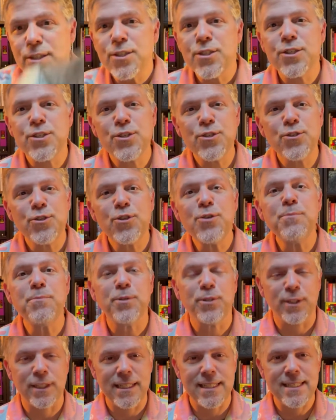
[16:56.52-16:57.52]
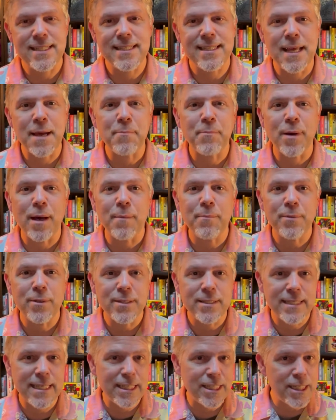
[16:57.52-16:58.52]
two new bullies step up, and you
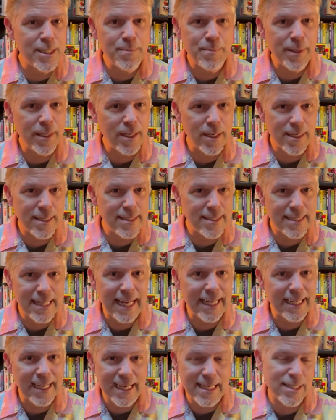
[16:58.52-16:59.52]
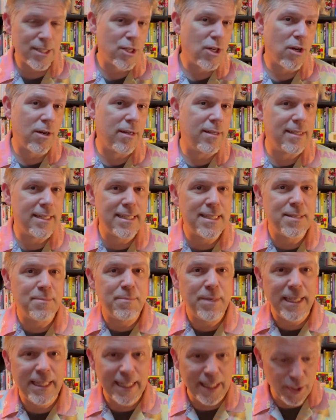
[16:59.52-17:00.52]
say, just because that guy's gone doesn't
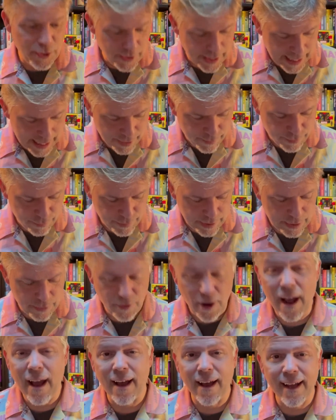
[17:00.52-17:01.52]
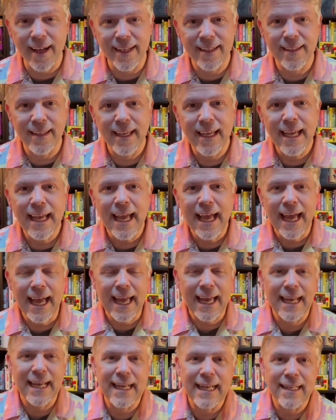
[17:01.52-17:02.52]
mean that you get a free ride.
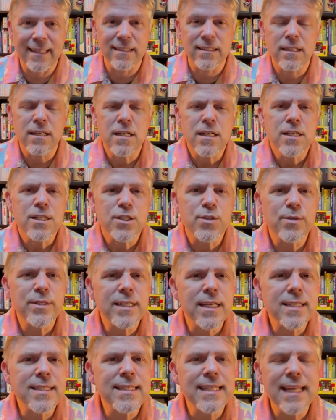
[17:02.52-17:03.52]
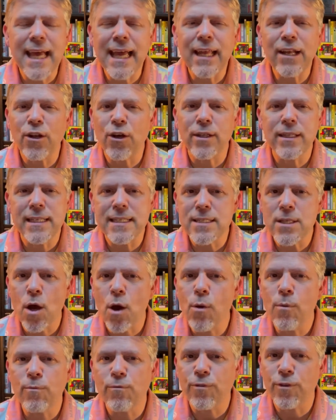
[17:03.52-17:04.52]
And so it doesn't end on this
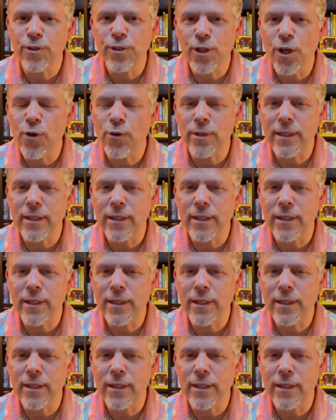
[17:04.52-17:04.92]
hopeful note,